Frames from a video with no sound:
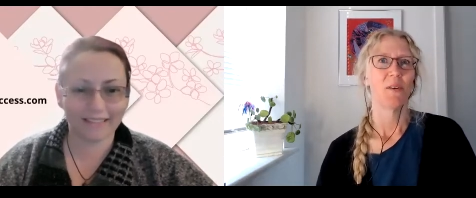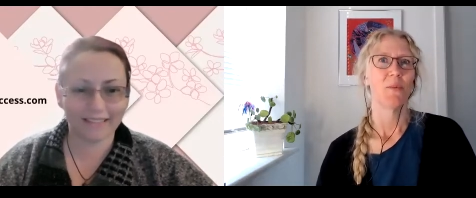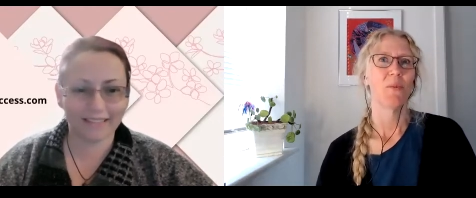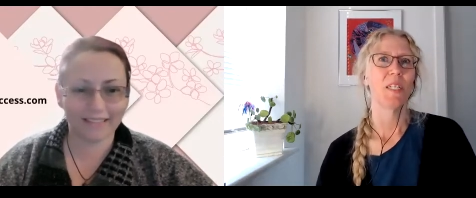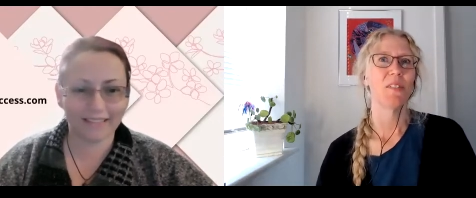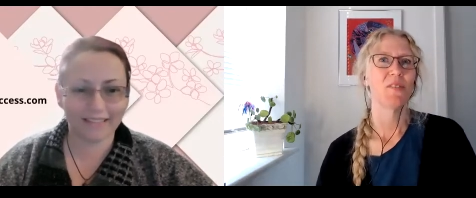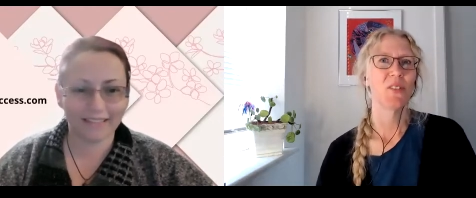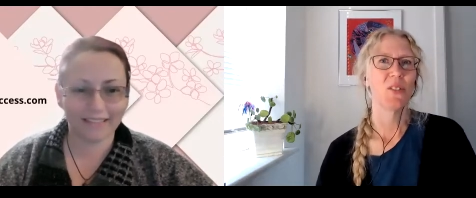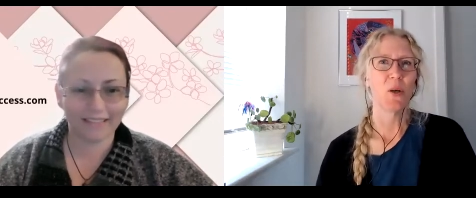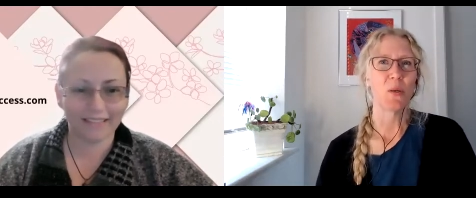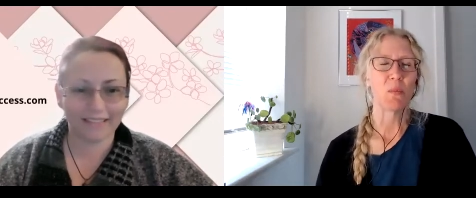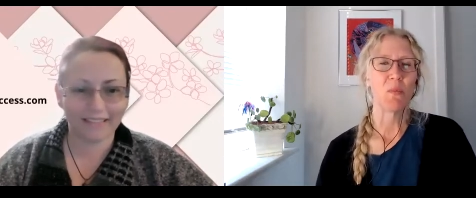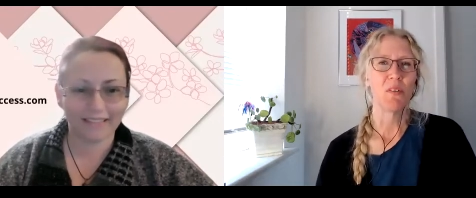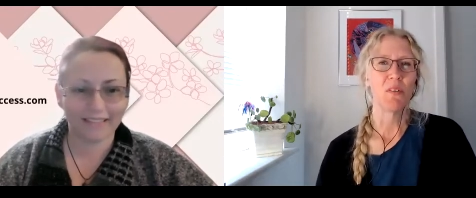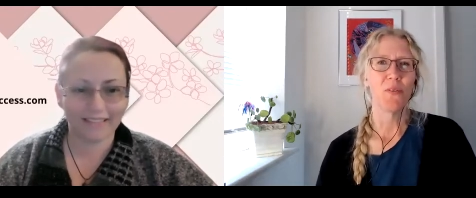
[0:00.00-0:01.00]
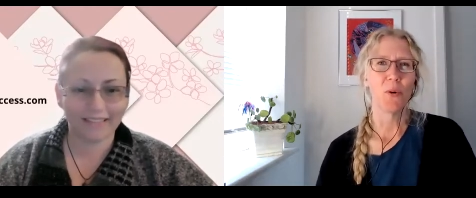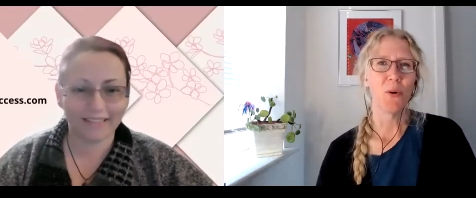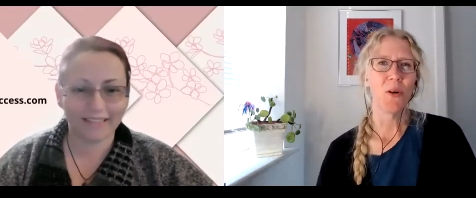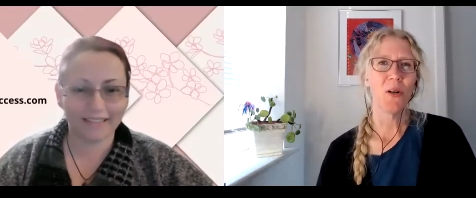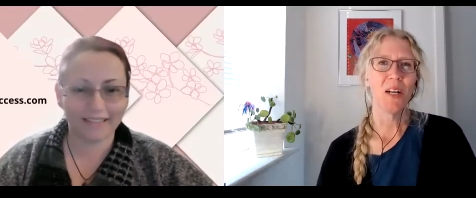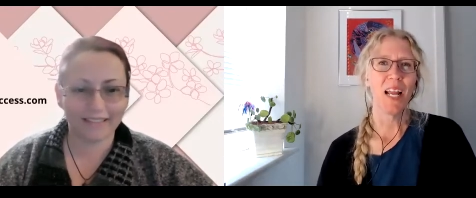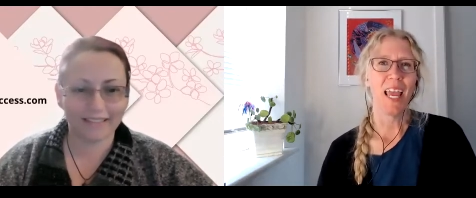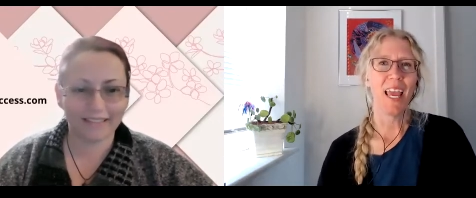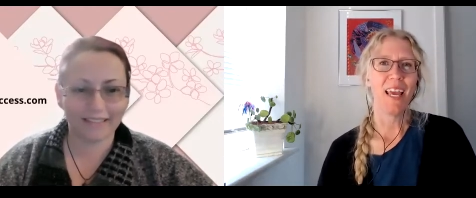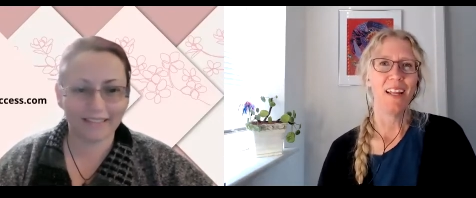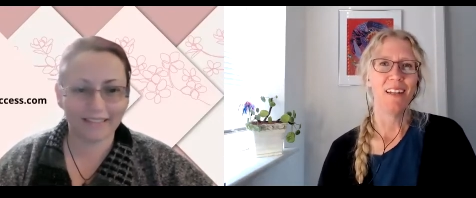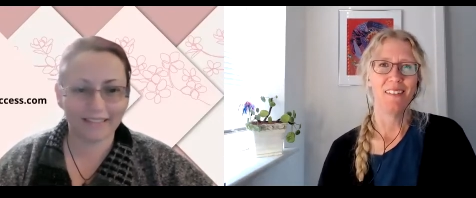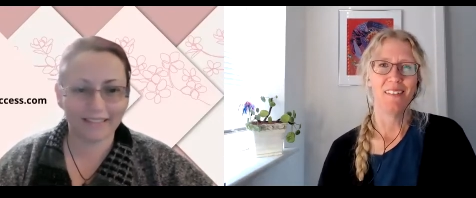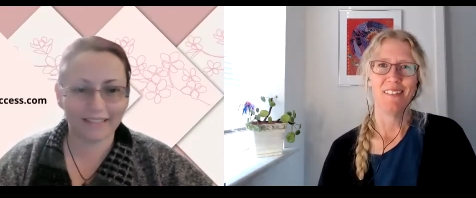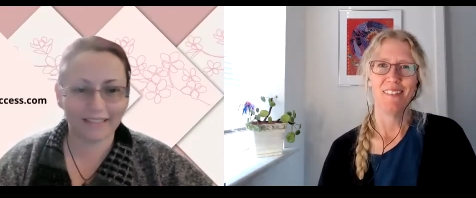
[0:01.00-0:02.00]
Speaker 1: We have talked before,
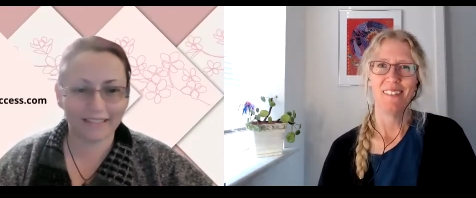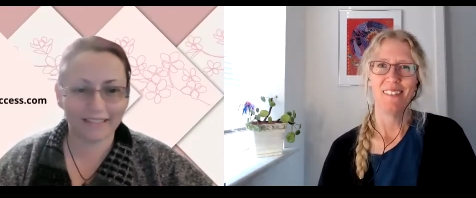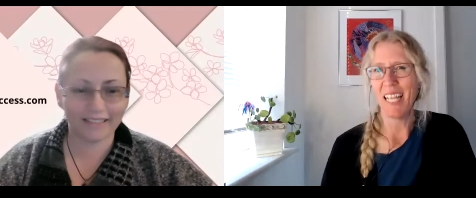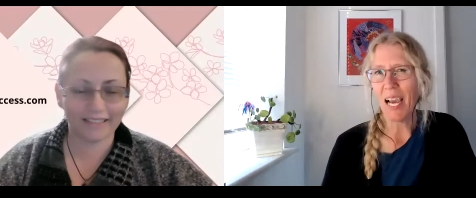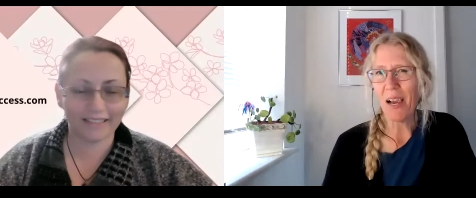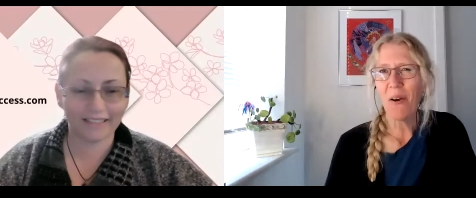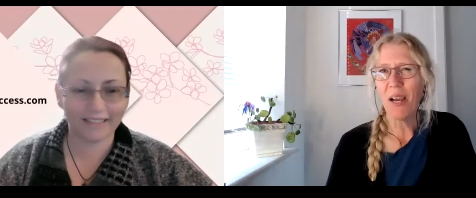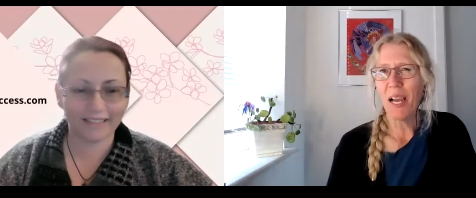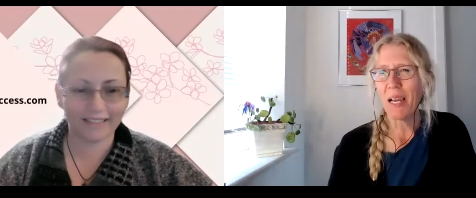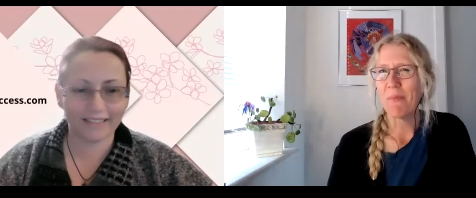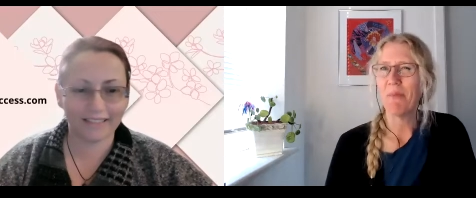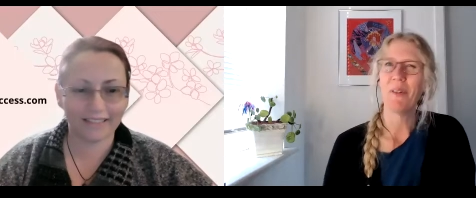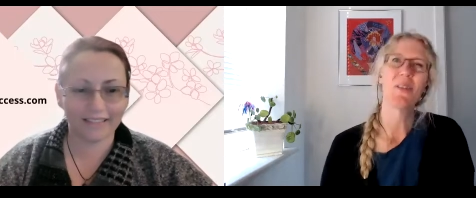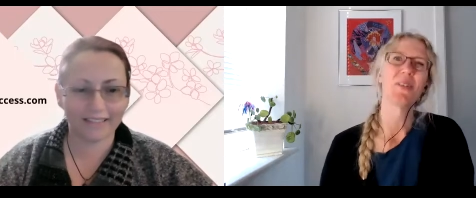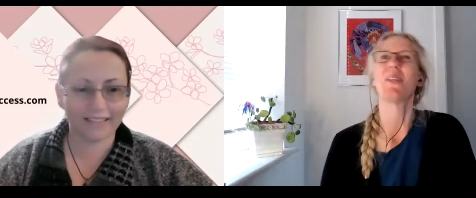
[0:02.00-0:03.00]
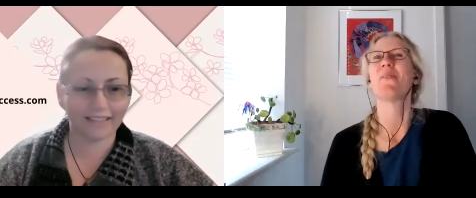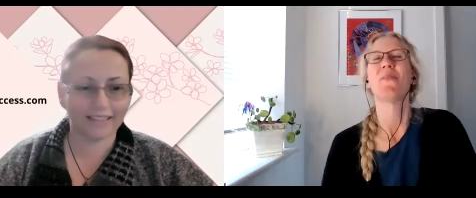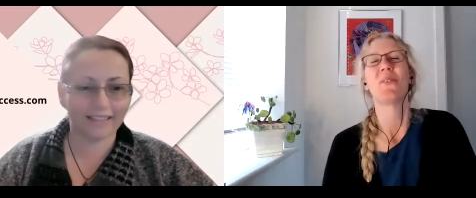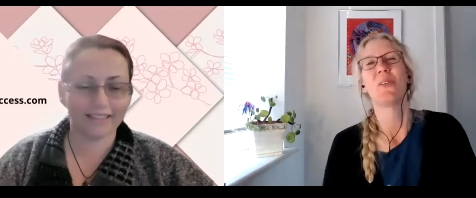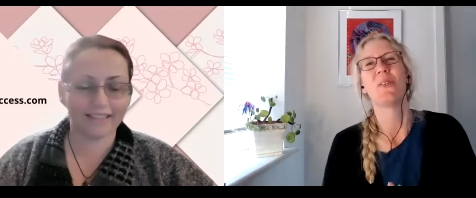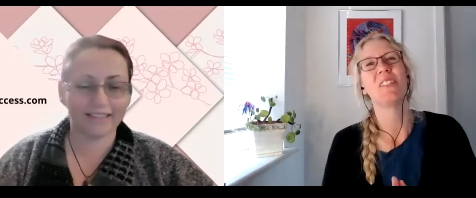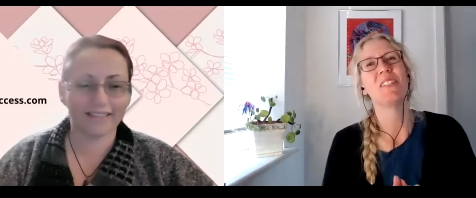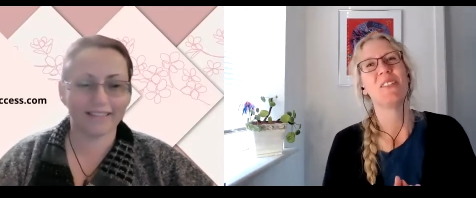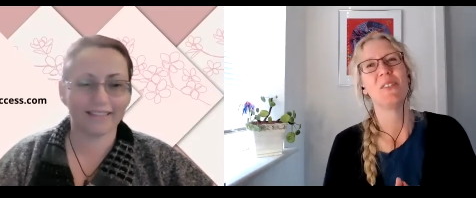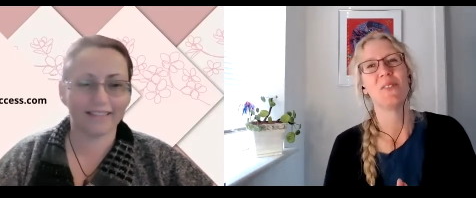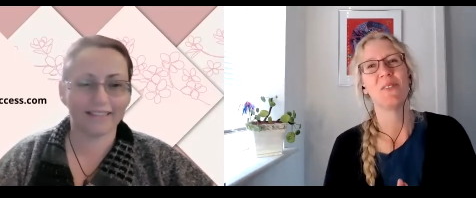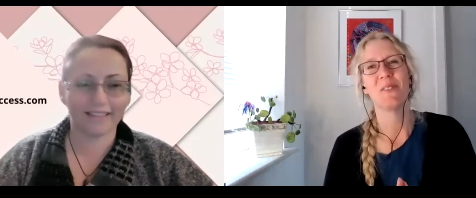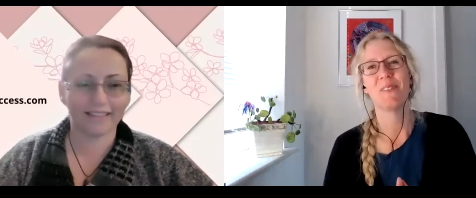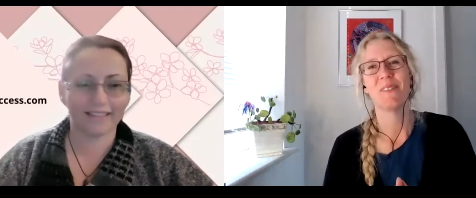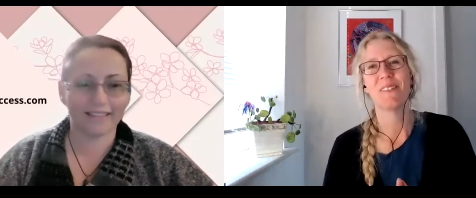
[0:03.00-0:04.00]
and now I'm looking forward
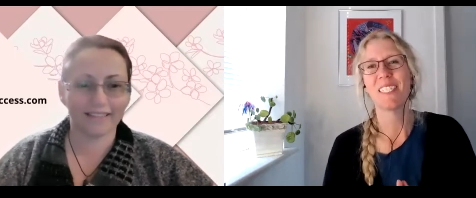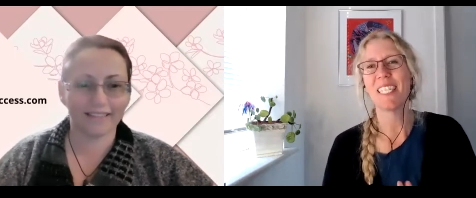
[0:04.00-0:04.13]
to